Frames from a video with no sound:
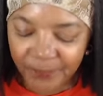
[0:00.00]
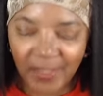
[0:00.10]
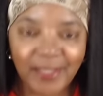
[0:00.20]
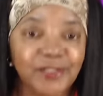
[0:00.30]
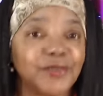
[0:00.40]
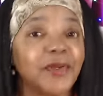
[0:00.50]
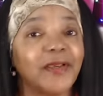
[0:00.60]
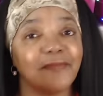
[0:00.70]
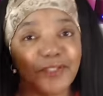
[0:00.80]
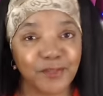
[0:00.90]
I do
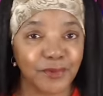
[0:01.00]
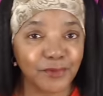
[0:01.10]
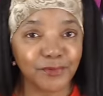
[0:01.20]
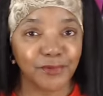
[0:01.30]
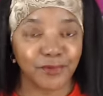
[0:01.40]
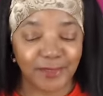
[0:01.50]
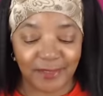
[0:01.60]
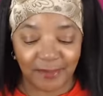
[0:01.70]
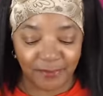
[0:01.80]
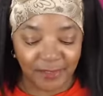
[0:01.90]
have these older ones
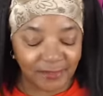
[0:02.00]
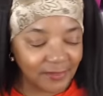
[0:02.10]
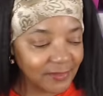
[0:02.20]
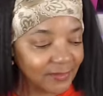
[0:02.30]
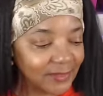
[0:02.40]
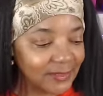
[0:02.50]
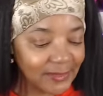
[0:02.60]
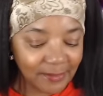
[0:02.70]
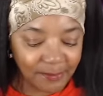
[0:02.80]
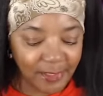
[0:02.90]
I mentioned, so I need
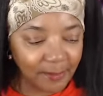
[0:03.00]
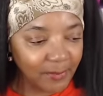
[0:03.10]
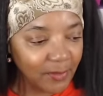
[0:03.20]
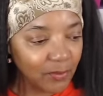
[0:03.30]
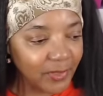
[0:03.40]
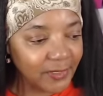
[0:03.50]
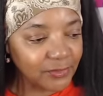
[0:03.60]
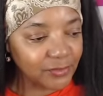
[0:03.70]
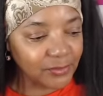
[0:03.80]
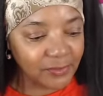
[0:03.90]
to make my way
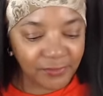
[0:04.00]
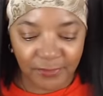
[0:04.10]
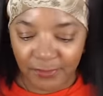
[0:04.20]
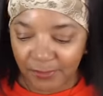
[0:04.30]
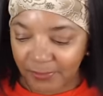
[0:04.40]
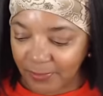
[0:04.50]
towards those.